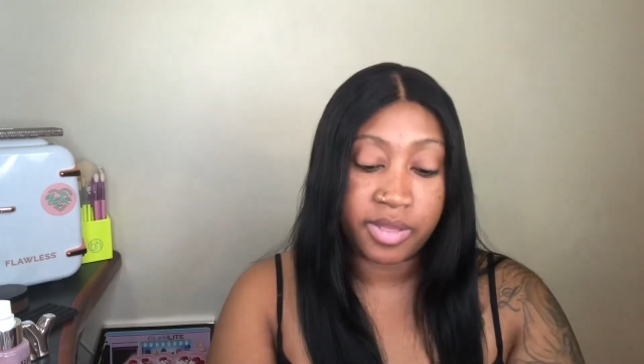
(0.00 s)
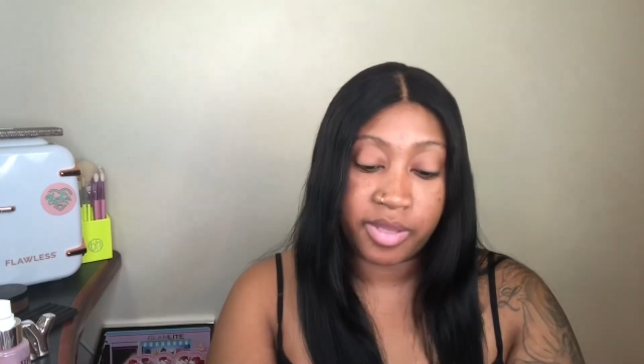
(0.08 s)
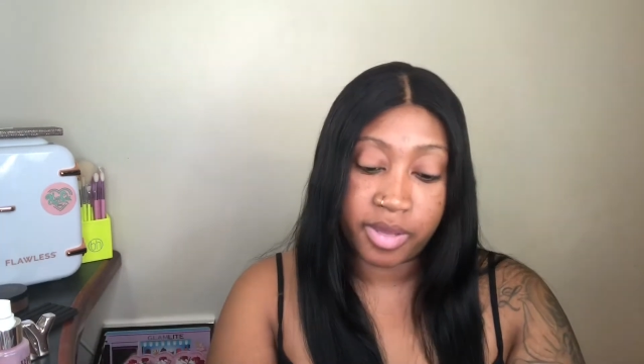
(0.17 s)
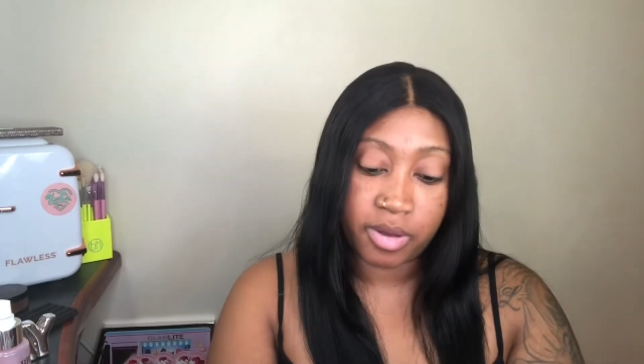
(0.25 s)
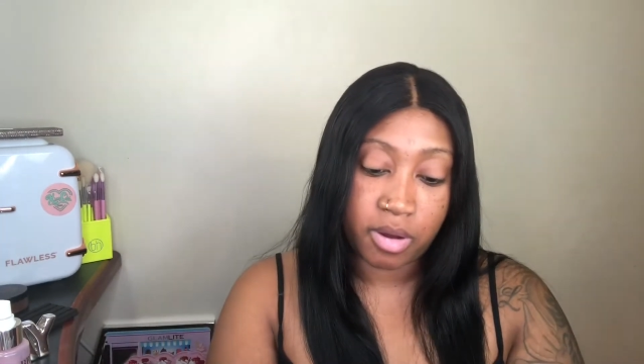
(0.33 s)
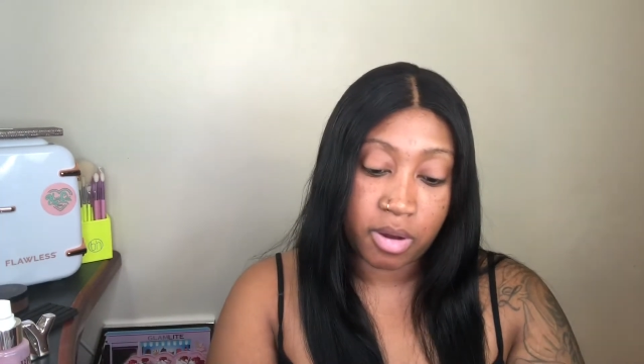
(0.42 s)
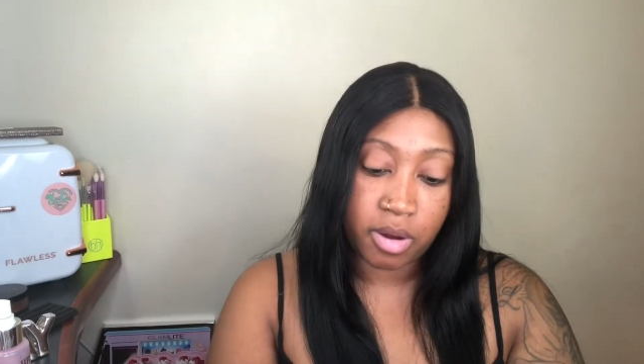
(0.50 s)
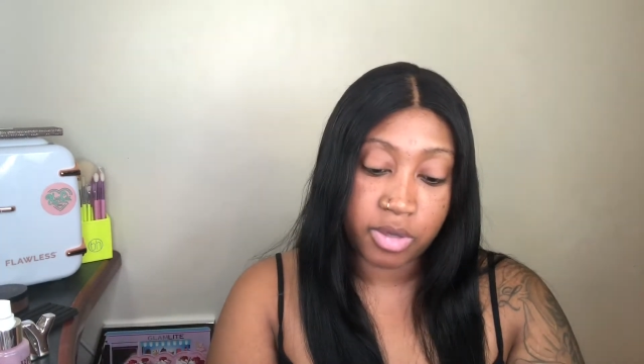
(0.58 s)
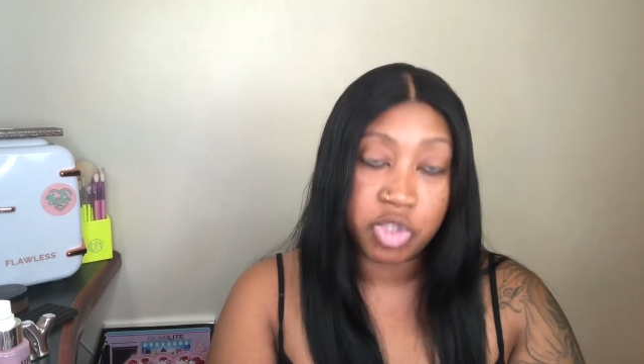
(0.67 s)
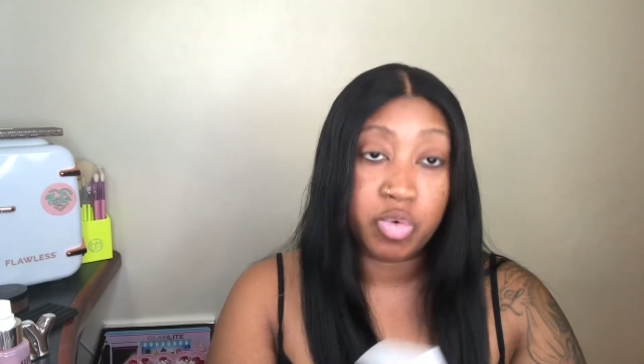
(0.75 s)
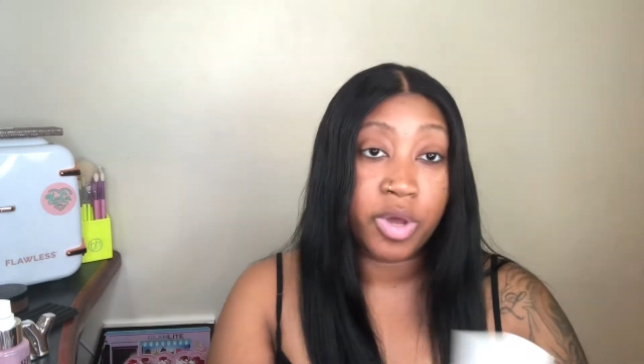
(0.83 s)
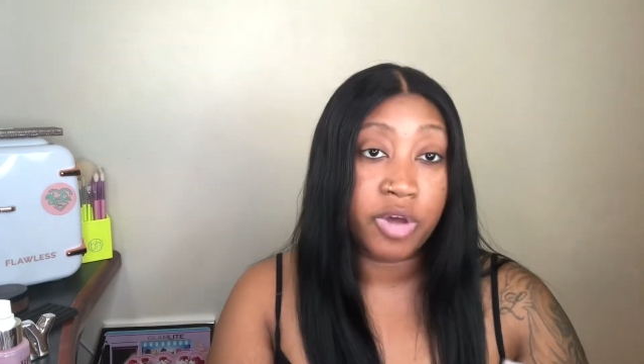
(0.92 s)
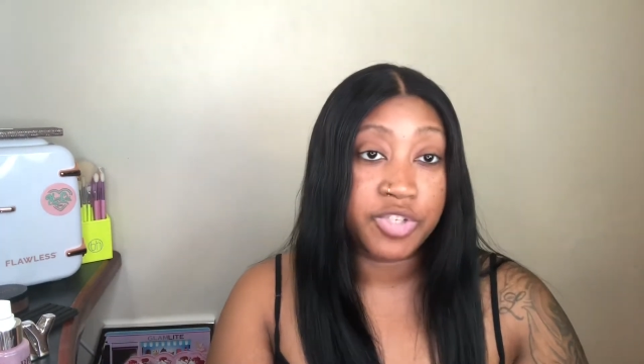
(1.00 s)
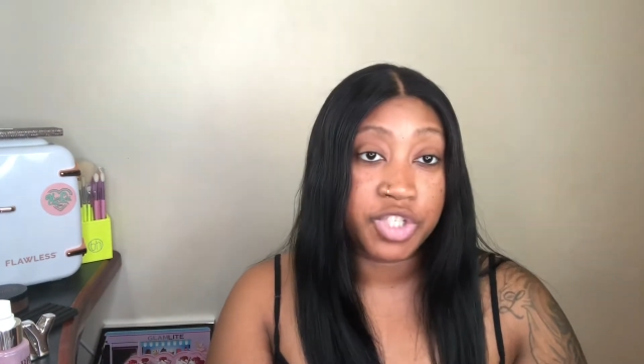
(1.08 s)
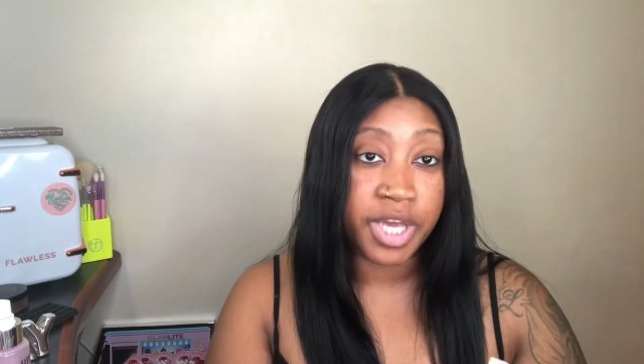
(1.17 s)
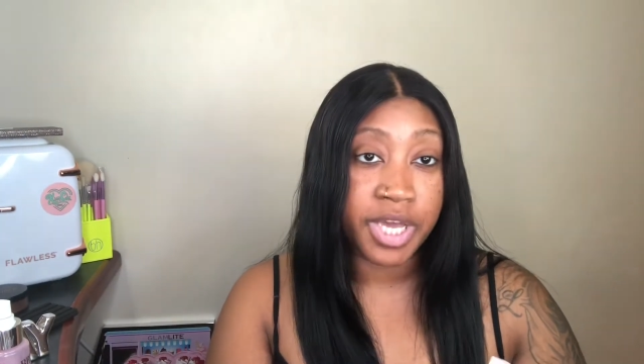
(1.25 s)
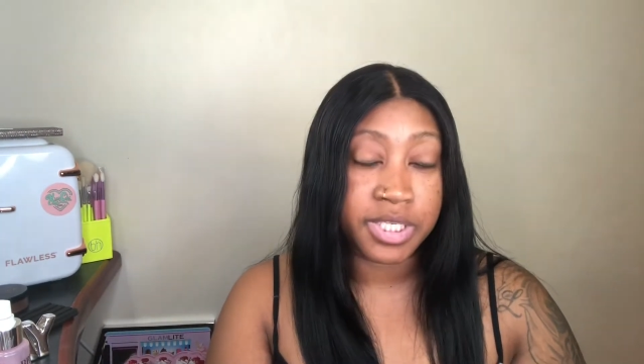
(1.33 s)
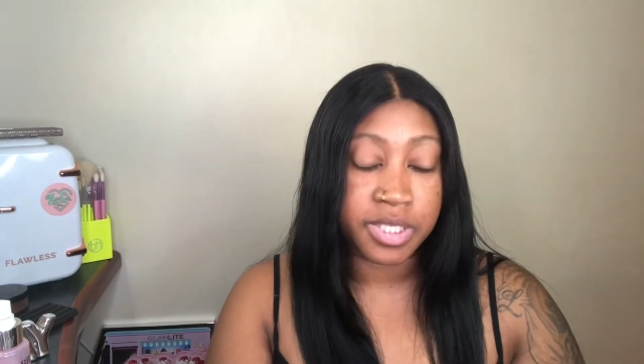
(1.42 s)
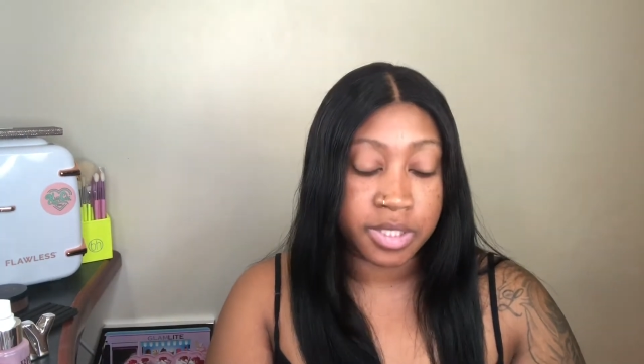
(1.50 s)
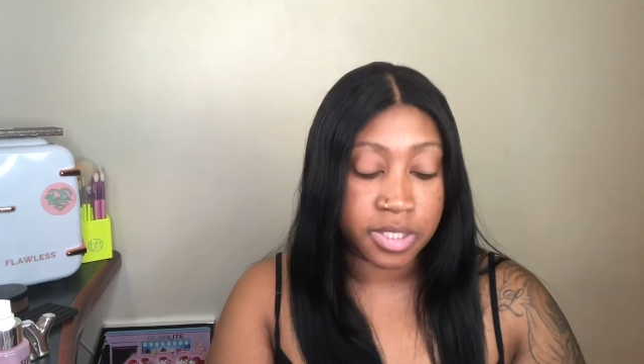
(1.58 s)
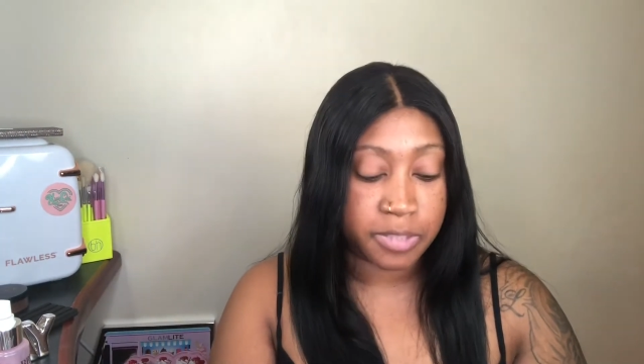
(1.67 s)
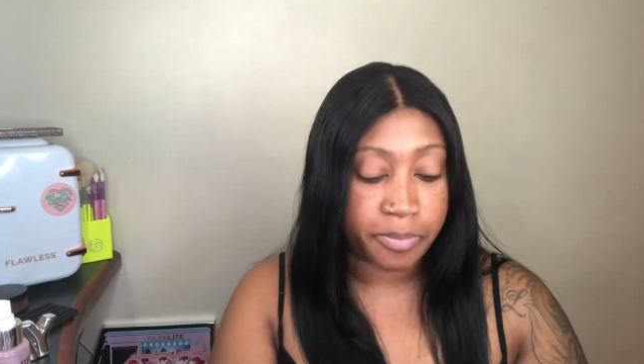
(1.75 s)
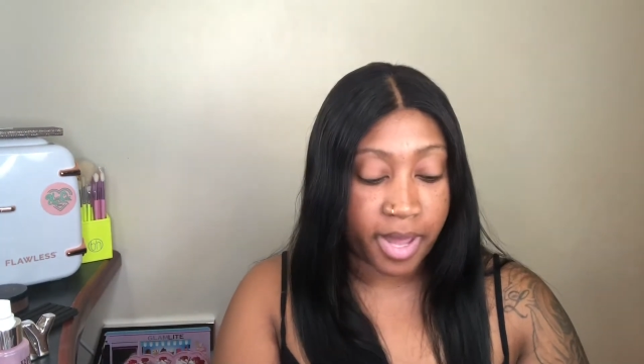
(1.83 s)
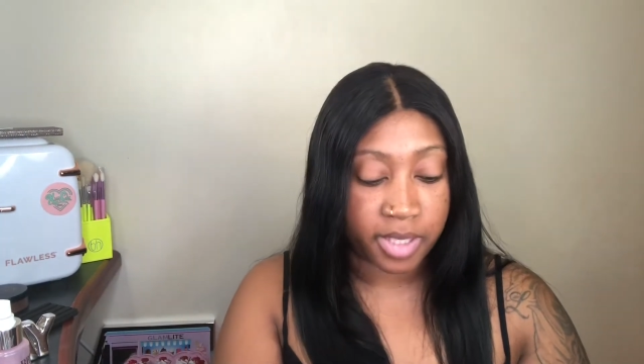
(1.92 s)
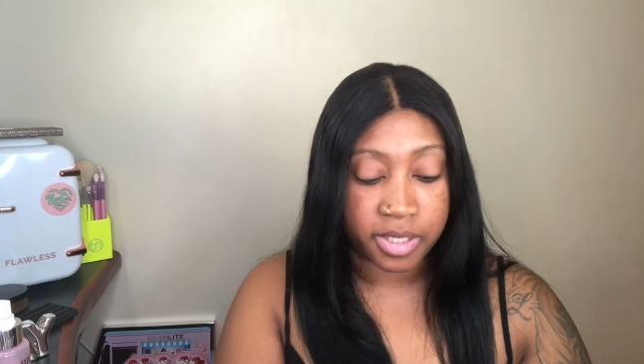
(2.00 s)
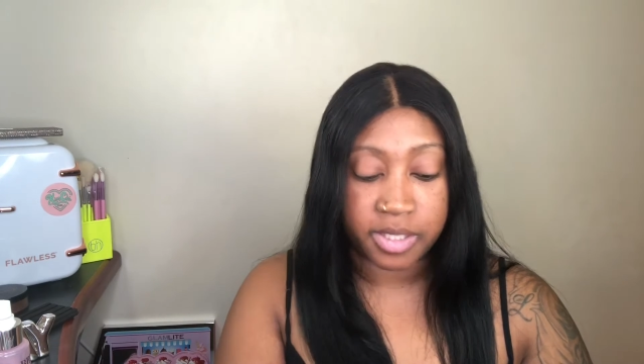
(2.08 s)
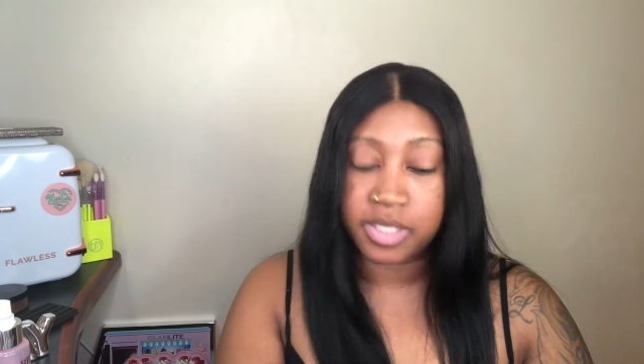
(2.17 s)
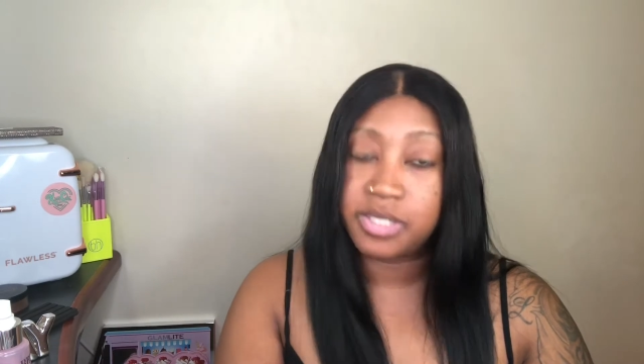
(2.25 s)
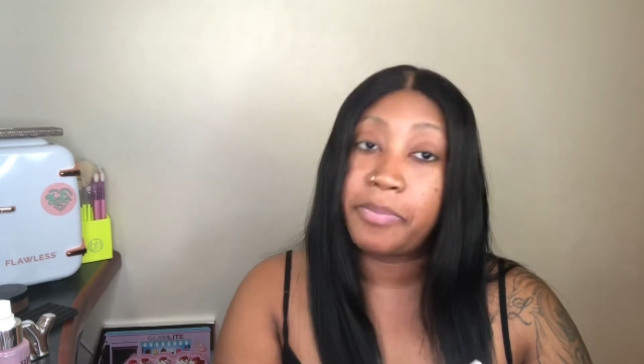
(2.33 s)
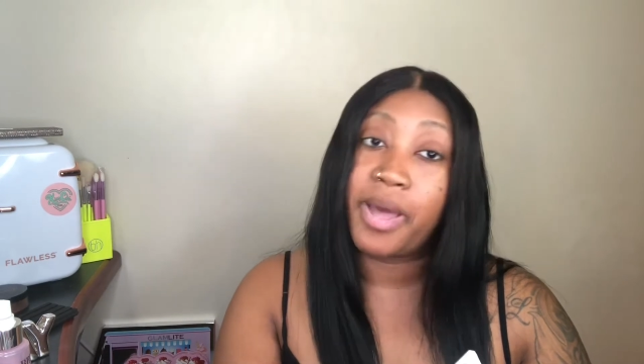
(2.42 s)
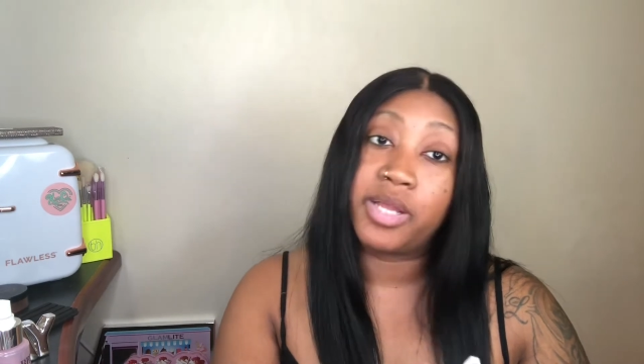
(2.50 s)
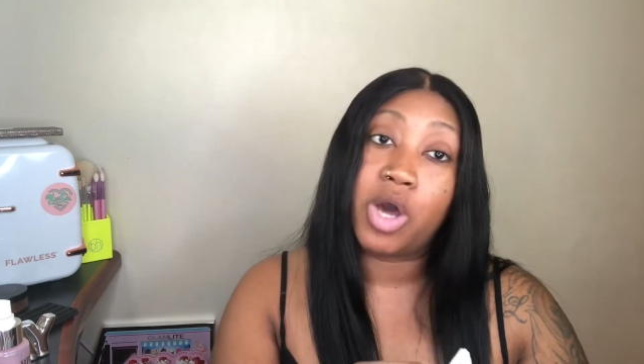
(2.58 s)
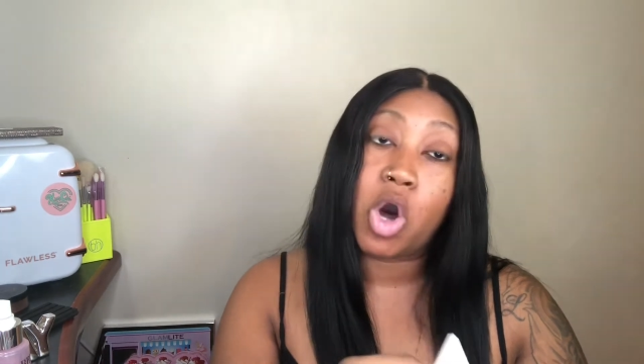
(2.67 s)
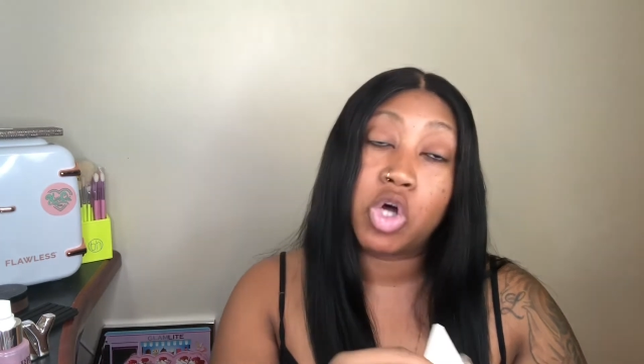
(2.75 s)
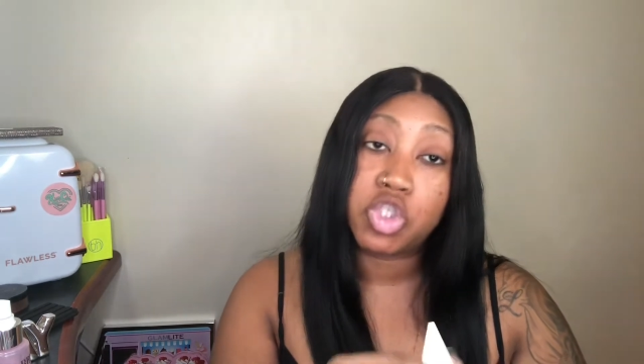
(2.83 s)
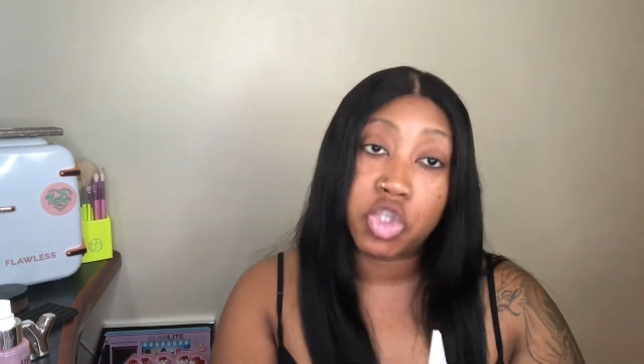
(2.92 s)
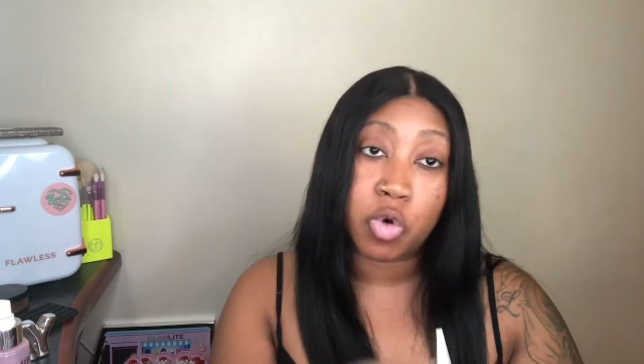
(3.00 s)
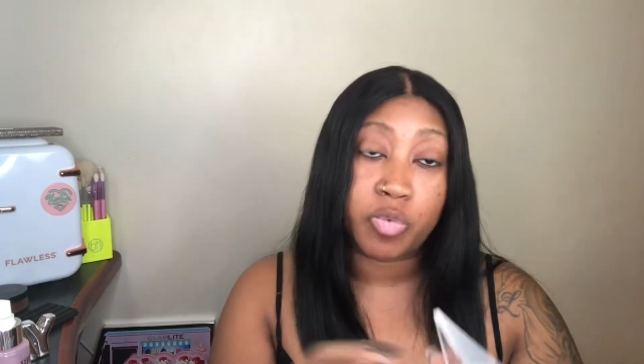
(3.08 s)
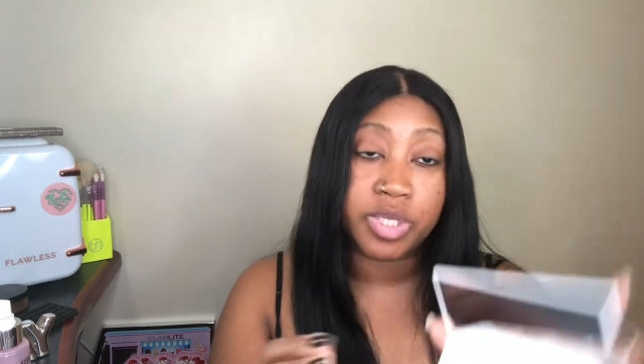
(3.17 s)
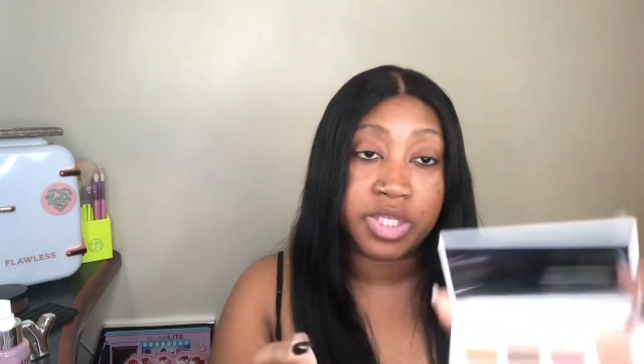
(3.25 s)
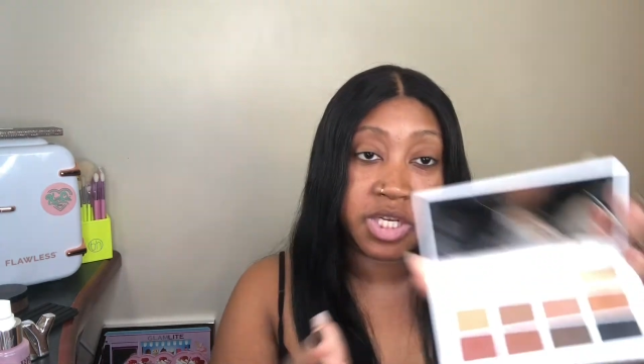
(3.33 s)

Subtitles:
There are 12 shades in this palette, and this palette also retails